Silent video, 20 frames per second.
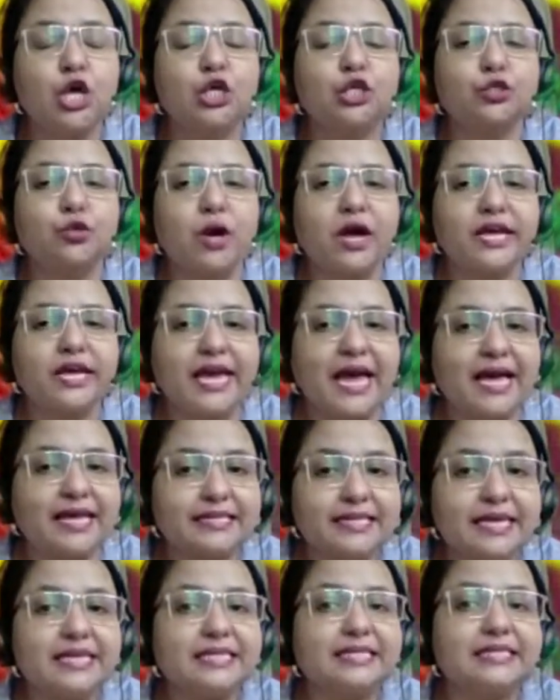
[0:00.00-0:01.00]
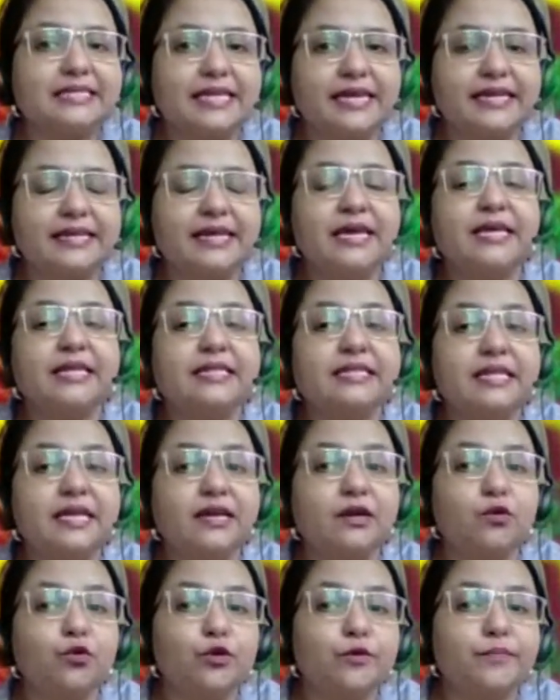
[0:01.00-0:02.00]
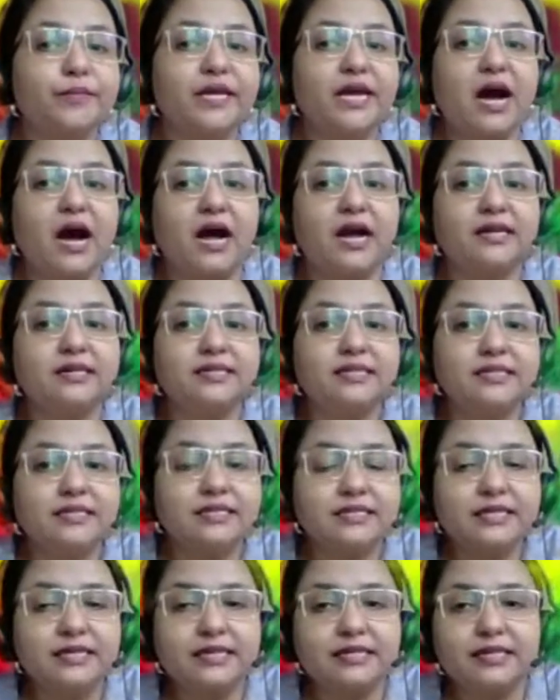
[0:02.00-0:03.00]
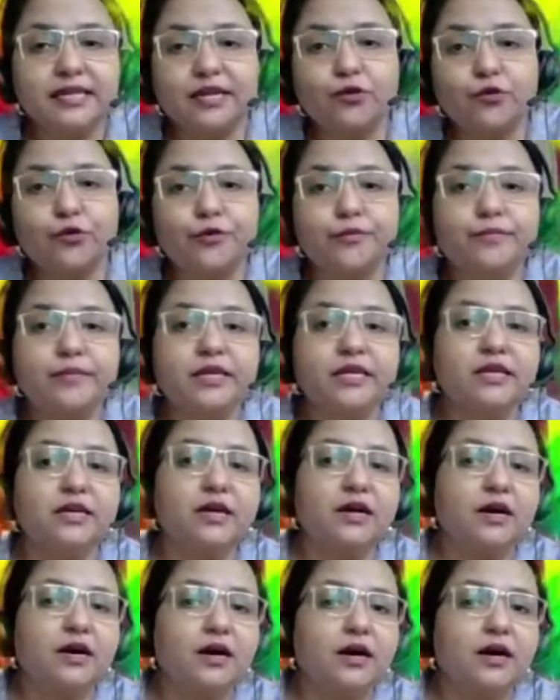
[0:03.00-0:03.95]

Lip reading: So as I said, they could be artistic, they could be